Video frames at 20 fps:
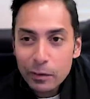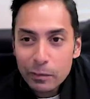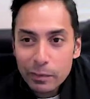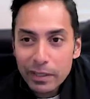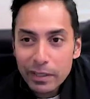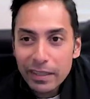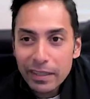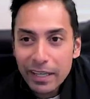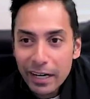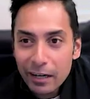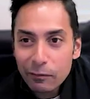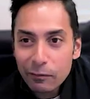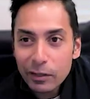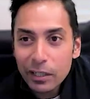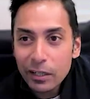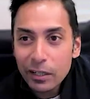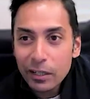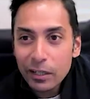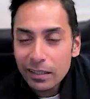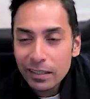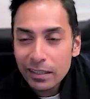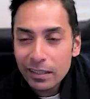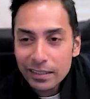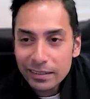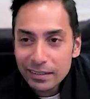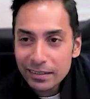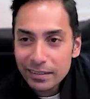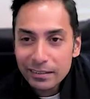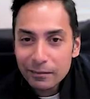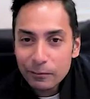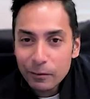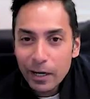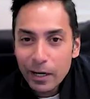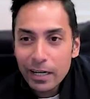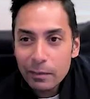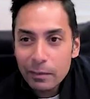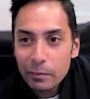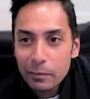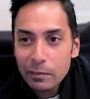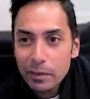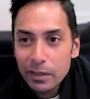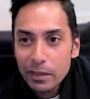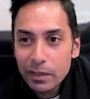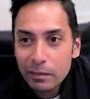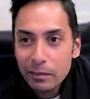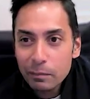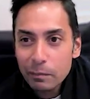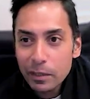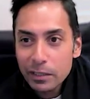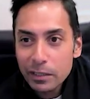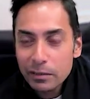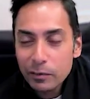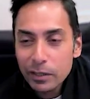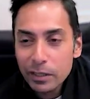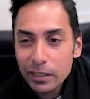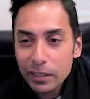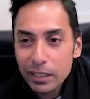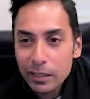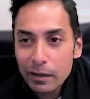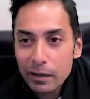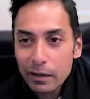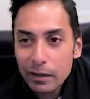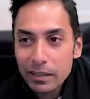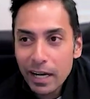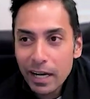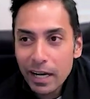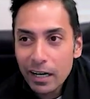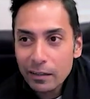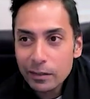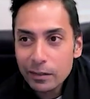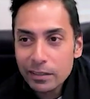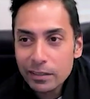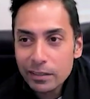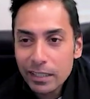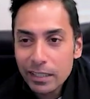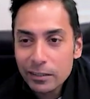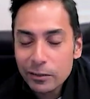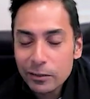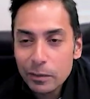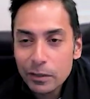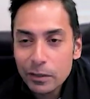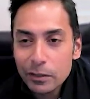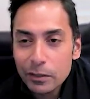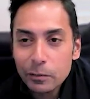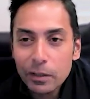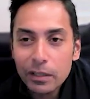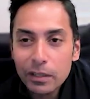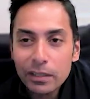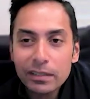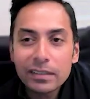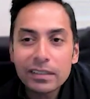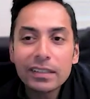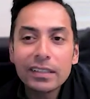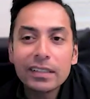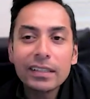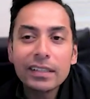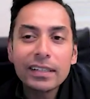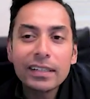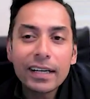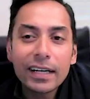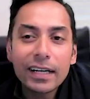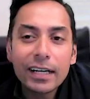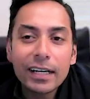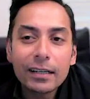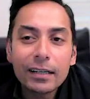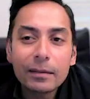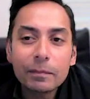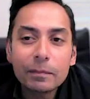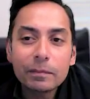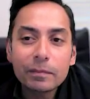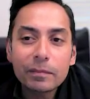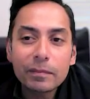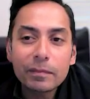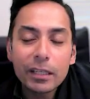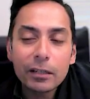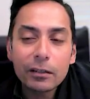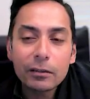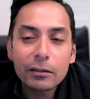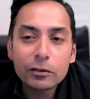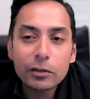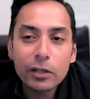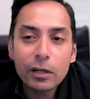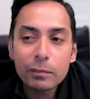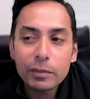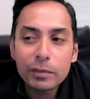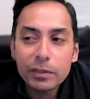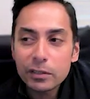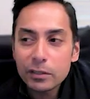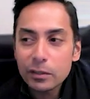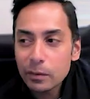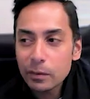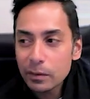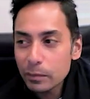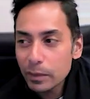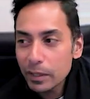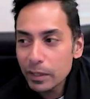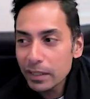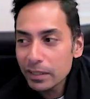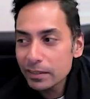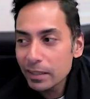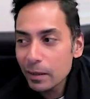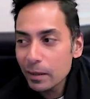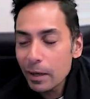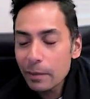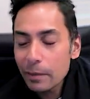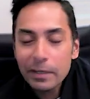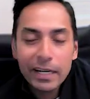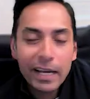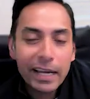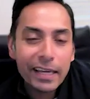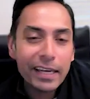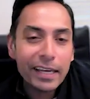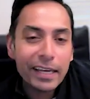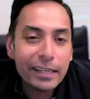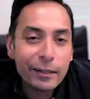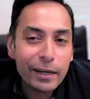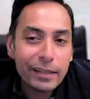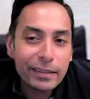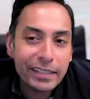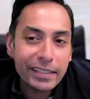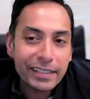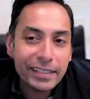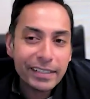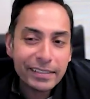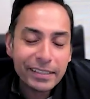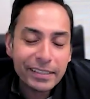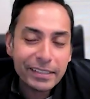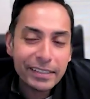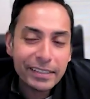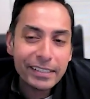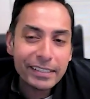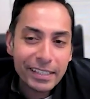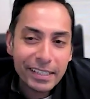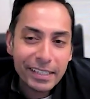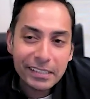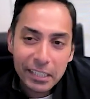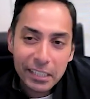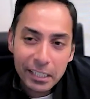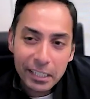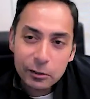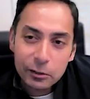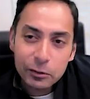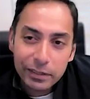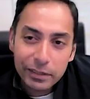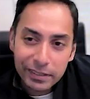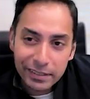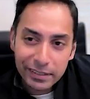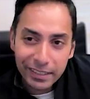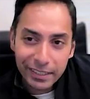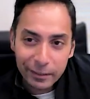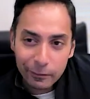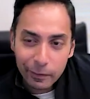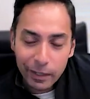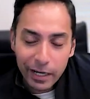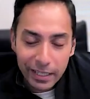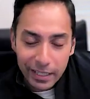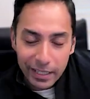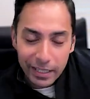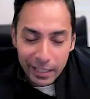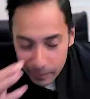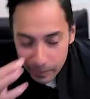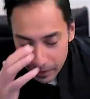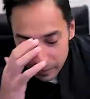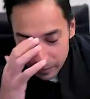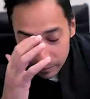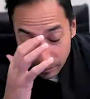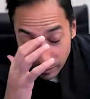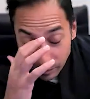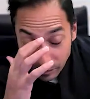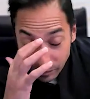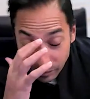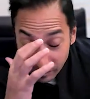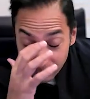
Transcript: would be there regardless, right? I mean, it's really about Congress, not so much what Trump is doing. But I think it's interesting, right? I mean,